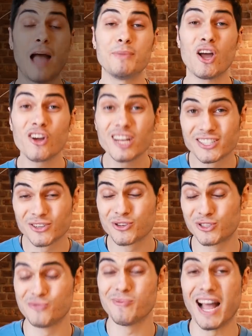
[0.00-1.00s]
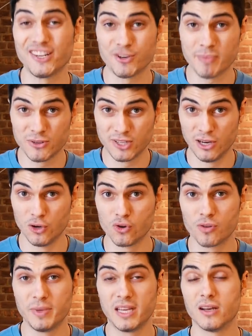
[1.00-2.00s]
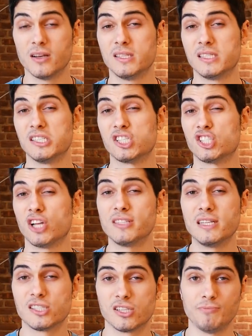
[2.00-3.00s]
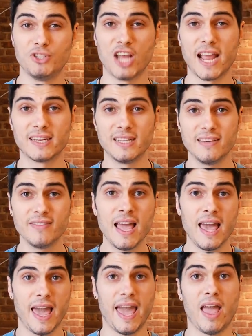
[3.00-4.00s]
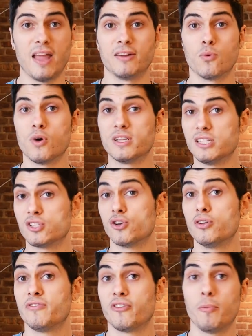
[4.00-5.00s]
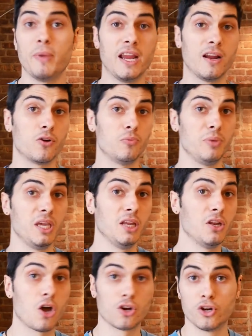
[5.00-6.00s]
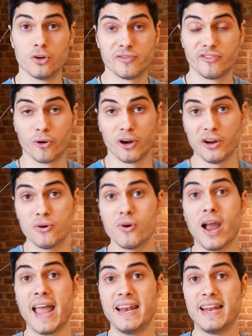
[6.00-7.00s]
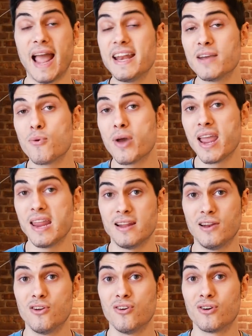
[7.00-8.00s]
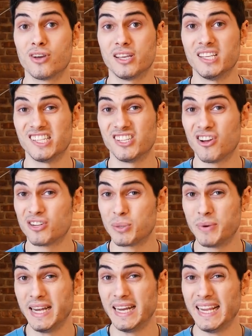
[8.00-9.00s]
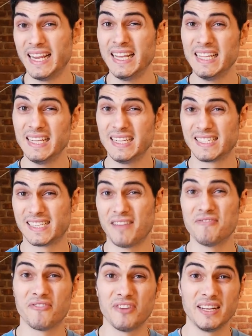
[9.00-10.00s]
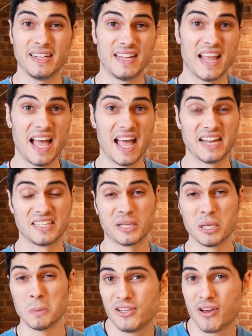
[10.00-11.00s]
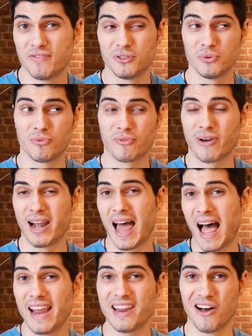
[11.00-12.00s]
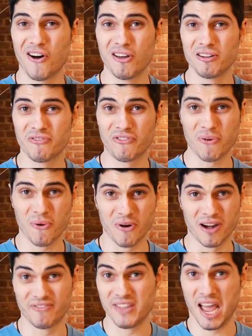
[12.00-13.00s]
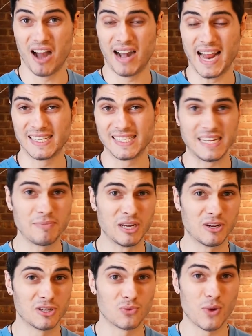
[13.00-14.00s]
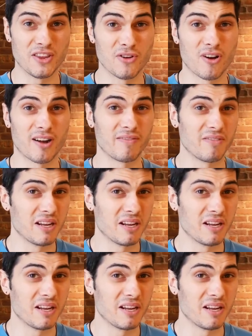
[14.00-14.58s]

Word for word: I'm not gonna talk too much about the look because it's totally subjective, and what is good for me could be not good for you, and anyway the look is not really something that you have to rely on for a V R headset, because when you're